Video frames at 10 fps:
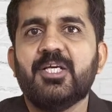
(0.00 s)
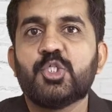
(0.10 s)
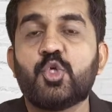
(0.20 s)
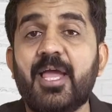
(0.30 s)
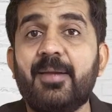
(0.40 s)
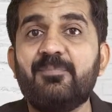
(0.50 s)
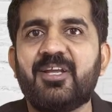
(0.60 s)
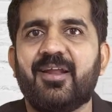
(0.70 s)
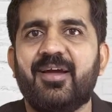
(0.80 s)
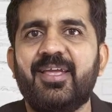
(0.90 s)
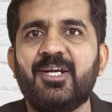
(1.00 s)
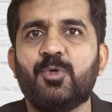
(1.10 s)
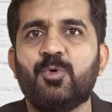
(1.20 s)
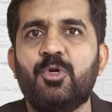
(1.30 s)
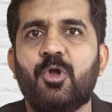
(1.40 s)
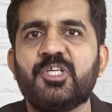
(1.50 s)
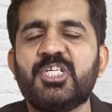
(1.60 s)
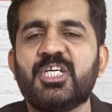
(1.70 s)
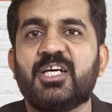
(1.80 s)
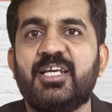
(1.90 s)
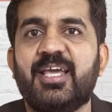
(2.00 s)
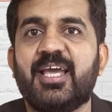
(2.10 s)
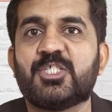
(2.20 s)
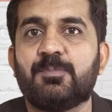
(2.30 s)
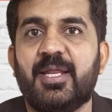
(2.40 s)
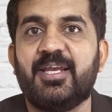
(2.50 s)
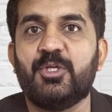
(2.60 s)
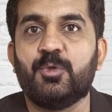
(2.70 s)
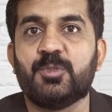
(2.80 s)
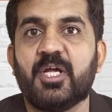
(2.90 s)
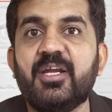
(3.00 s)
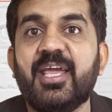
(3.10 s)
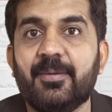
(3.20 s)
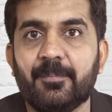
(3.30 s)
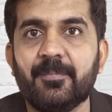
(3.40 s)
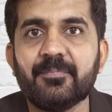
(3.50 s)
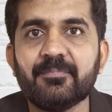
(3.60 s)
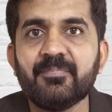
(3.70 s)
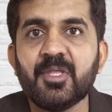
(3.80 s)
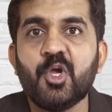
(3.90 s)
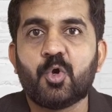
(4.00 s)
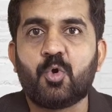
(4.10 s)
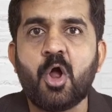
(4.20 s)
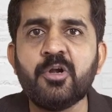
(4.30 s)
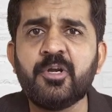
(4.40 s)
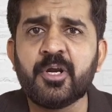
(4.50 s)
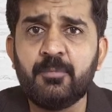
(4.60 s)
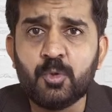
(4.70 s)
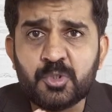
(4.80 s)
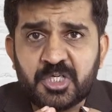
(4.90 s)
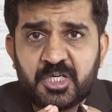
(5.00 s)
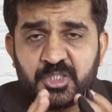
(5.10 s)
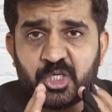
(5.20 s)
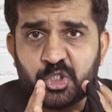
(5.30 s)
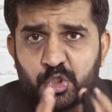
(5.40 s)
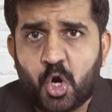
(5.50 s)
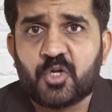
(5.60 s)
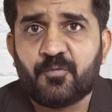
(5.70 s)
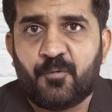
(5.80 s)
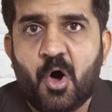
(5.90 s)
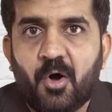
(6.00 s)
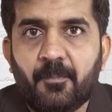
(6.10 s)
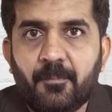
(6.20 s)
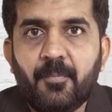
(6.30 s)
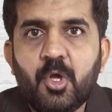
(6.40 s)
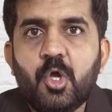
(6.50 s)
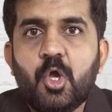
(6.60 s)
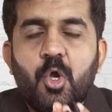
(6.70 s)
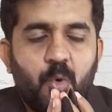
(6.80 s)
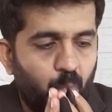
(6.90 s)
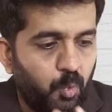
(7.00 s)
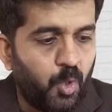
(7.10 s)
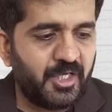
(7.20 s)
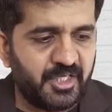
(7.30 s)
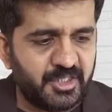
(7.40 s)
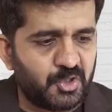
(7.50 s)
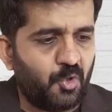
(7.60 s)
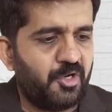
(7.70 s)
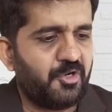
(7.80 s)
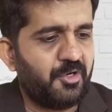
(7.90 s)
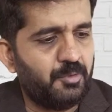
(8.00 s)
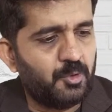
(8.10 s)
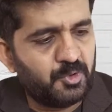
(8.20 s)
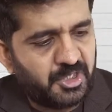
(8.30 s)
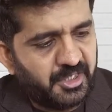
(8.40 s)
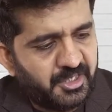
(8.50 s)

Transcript: So I am trying to logically explain you the name. Contribution is a short form. What is contribution?